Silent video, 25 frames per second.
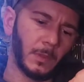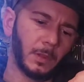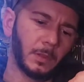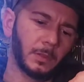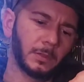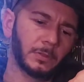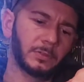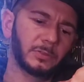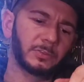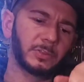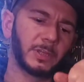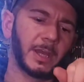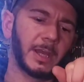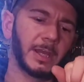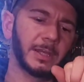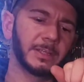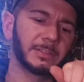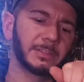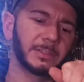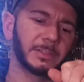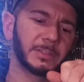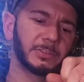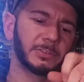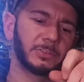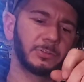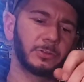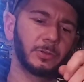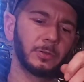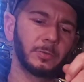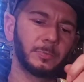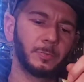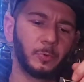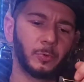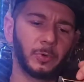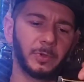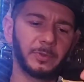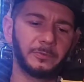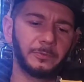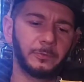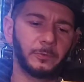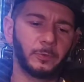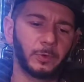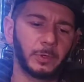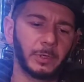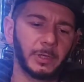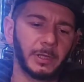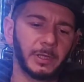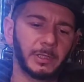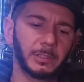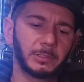The size is
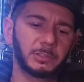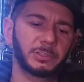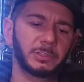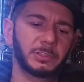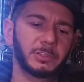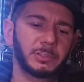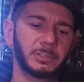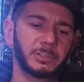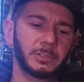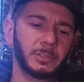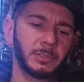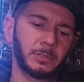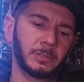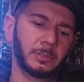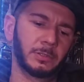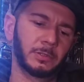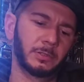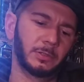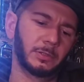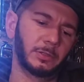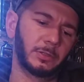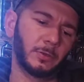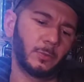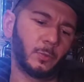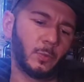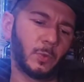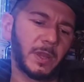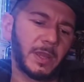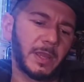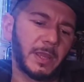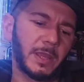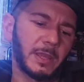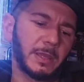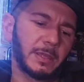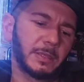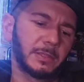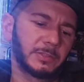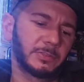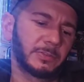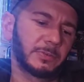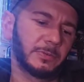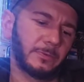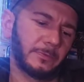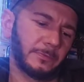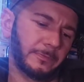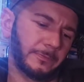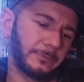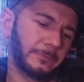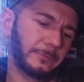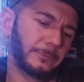2.4 inches. The weight is
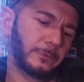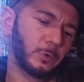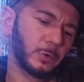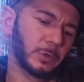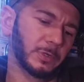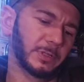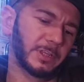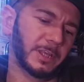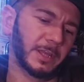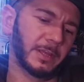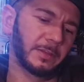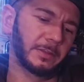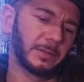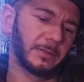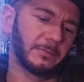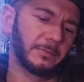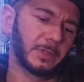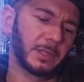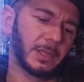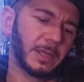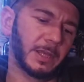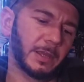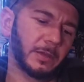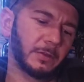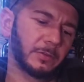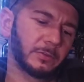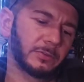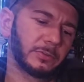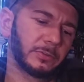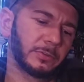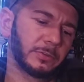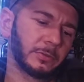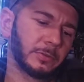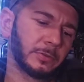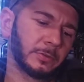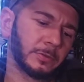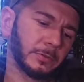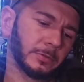4/10 of an ounce.